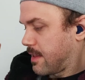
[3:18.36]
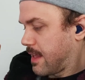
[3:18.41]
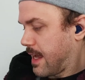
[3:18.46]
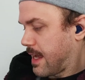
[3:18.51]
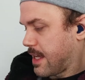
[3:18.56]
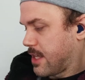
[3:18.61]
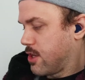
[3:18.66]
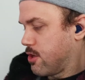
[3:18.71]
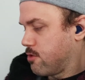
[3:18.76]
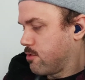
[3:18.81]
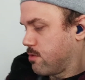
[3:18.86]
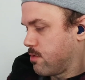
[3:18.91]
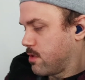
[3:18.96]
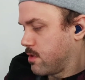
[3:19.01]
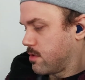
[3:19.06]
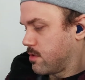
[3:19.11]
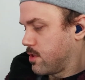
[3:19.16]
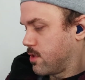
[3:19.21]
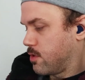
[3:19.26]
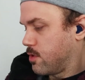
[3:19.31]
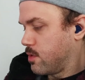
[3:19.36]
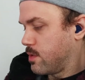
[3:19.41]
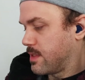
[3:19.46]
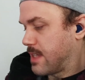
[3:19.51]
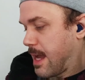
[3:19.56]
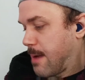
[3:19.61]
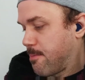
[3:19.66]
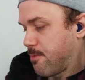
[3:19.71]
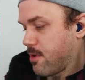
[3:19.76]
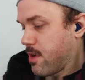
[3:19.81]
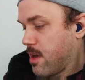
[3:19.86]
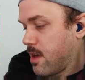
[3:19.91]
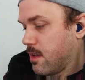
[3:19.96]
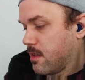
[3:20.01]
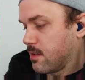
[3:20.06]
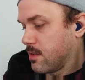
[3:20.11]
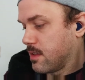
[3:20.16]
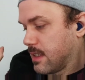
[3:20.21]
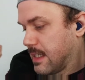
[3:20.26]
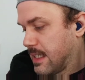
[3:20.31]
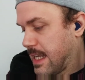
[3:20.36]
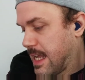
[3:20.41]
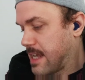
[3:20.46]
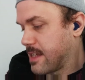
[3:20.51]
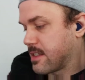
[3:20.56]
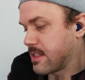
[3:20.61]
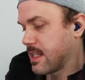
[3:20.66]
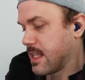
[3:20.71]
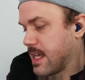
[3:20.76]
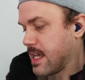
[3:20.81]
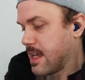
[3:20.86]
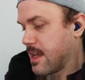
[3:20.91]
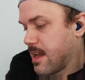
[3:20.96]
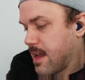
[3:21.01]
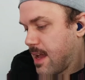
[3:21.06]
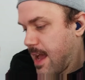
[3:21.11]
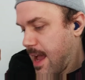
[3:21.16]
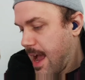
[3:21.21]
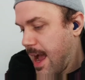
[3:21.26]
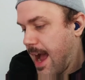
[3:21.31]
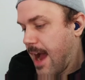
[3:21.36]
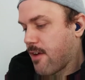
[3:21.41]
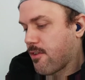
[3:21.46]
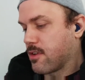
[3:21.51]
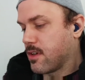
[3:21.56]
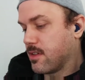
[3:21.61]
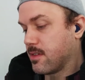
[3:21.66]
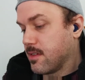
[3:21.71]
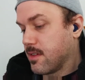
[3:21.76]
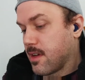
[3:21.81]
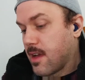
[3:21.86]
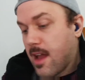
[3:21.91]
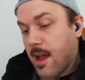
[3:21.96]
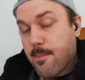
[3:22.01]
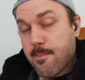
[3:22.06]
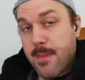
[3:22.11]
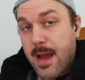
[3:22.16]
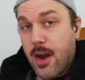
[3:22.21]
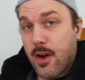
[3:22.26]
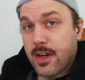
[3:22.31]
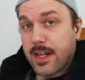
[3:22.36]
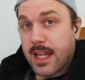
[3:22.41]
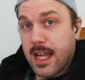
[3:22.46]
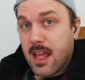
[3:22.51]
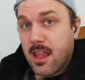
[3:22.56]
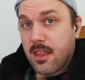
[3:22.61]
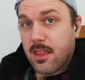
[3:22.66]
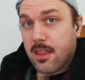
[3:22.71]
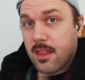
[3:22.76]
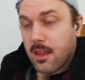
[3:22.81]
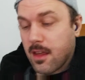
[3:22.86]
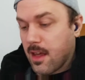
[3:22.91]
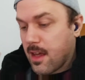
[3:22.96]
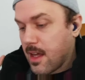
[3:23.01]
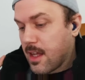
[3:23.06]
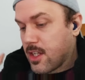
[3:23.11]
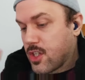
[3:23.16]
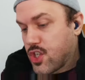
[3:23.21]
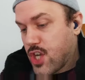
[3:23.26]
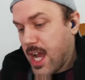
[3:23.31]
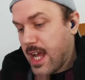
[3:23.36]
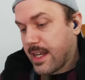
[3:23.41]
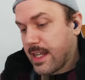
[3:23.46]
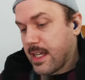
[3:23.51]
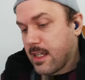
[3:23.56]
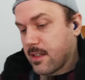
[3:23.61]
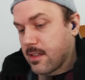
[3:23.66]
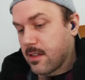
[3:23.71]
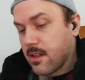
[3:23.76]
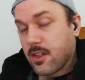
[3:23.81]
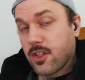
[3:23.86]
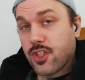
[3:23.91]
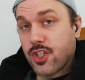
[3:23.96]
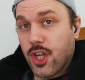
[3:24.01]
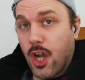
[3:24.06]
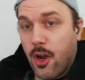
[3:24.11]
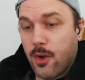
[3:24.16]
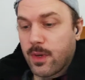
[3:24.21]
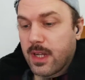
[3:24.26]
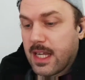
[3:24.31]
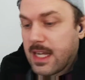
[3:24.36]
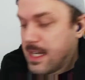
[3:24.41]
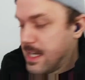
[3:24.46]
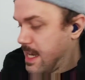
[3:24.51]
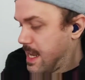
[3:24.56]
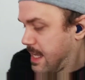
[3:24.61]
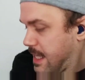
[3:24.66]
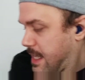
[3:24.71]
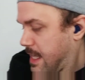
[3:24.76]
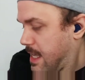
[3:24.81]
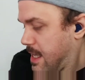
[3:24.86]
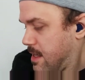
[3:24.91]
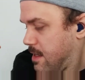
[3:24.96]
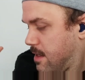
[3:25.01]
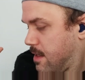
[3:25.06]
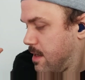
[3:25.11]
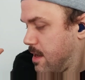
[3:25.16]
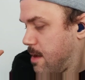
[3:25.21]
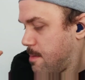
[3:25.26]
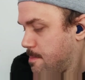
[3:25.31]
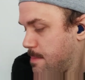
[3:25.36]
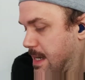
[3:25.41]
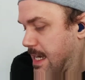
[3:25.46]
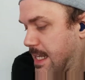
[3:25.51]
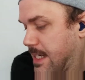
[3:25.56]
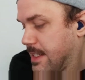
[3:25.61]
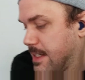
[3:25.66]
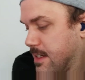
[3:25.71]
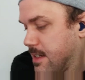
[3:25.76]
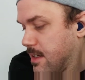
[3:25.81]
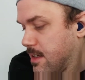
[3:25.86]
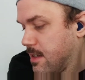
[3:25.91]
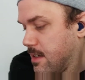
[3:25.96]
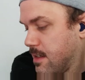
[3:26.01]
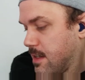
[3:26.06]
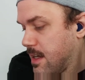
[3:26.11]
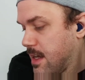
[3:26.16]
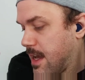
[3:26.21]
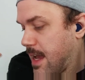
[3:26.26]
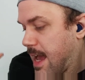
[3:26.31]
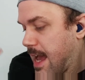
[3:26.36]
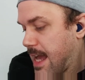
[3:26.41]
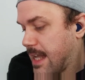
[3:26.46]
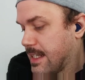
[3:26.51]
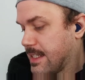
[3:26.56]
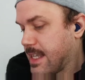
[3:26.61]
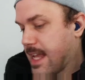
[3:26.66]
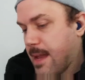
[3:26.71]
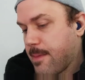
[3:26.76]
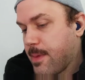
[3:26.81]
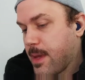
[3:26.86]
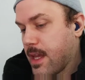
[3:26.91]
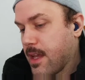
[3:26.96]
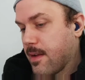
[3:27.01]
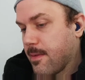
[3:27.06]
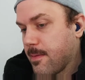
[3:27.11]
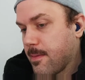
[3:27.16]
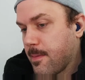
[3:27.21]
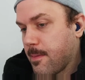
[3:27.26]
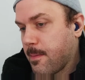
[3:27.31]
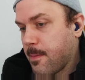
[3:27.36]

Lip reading: thank you to Deborah, Leslie, Aaron, Meredith, Janet, Jodie, Nikki, Melinda, and Debbie,